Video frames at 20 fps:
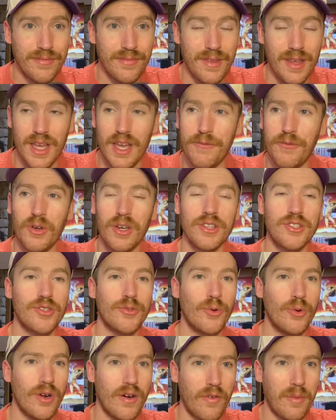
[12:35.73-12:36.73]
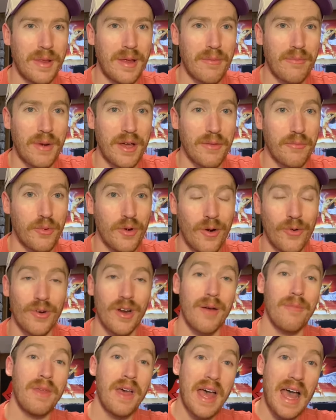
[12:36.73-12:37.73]
If you get screwed over by the
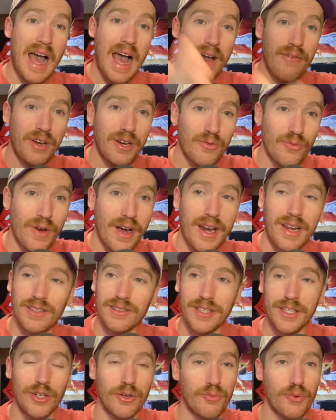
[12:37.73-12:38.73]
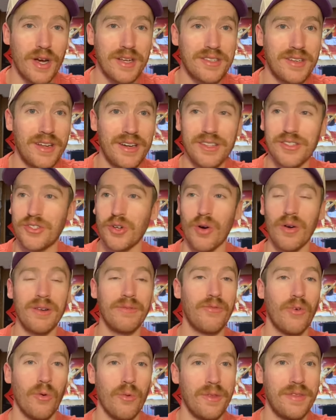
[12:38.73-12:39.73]
program, have it in writing, legal precedent is going
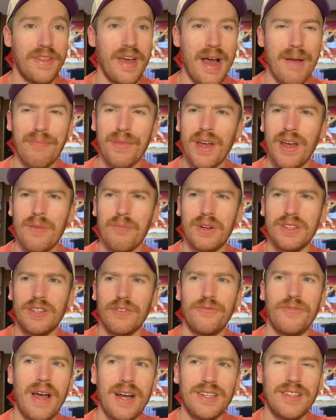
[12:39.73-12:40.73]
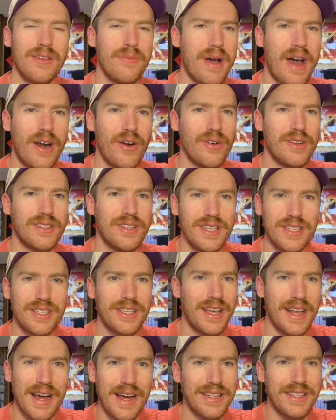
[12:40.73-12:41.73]
forward with that. But the fact of the matter is, this
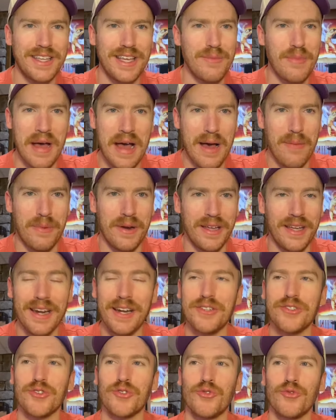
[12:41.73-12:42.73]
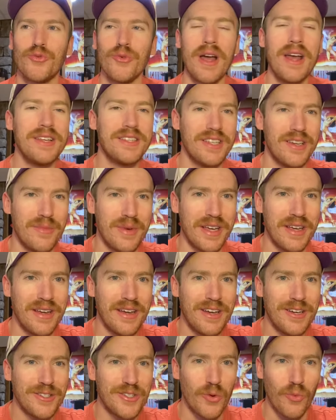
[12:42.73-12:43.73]
cannot keep happening. And it's crazy to me
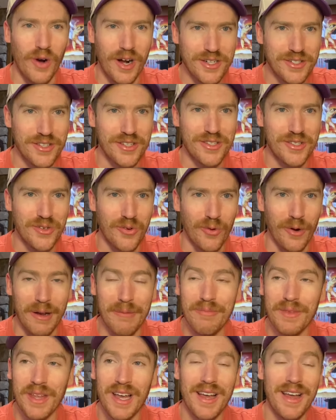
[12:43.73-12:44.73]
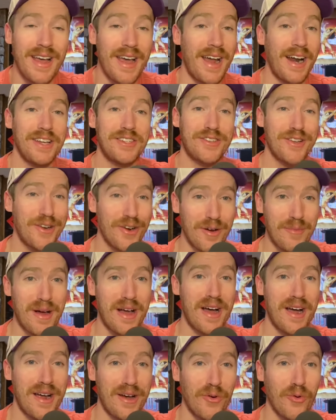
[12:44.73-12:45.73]
to watch this story. And I sit here on my
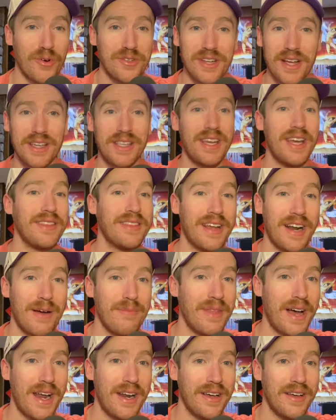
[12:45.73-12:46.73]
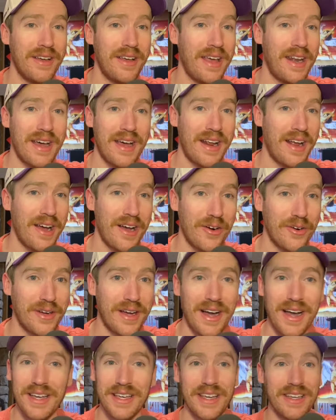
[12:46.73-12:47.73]
high horse. I get that I'm not an NIL
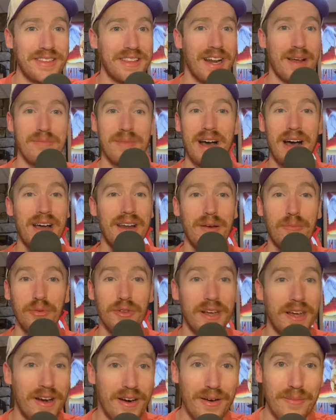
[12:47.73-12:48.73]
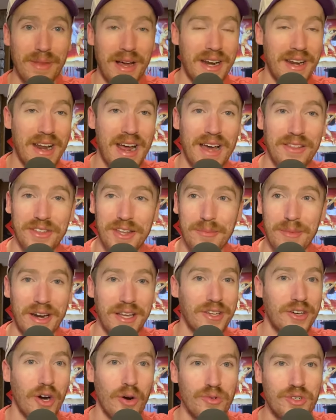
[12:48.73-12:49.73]
guy. I get that I'm not a player. I'm not an athlete. I'm not a
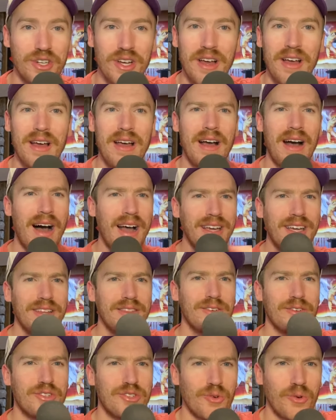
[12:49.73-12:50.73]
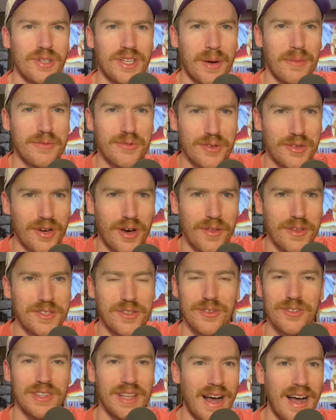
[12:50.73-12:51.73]
coach. I get there's shortcomings with all this.
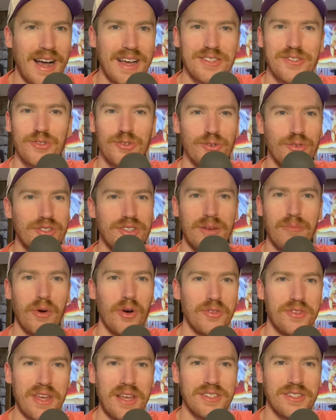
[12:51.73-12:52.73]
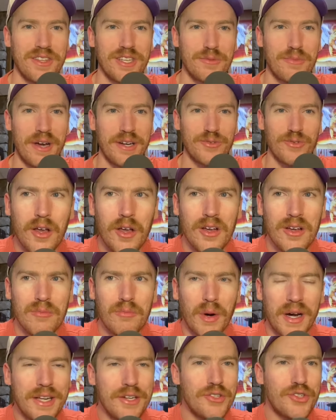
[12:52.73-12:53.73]
There's lies, truths on both ends of the spectrum.
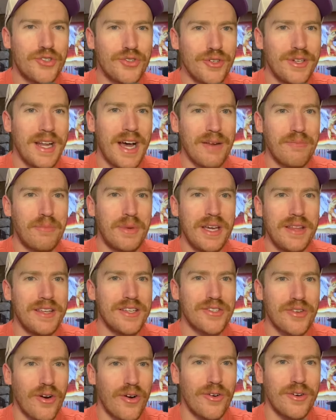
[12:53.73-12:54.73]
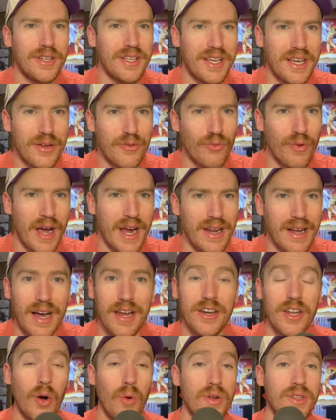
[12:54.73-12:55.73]
But it should not be this hard to get right. I
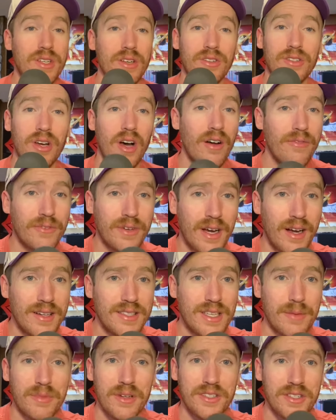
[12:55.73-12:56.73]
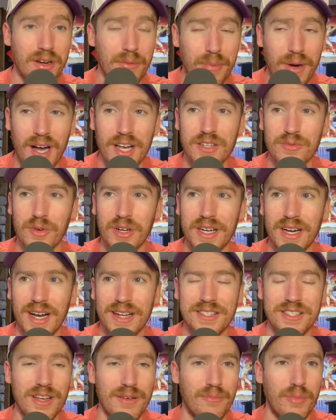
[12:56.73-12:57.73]
know it's a tough concept. It's an impossible
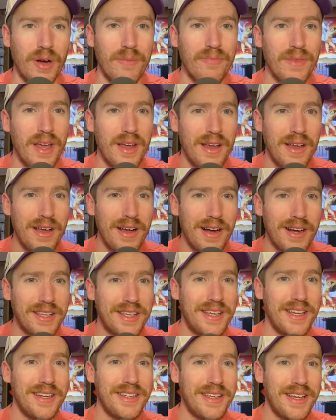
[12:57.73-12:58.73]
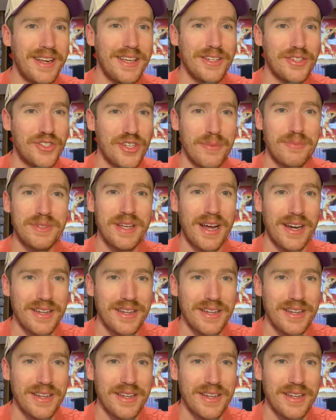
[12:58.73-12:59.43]
concept. But a kid getting gypped out at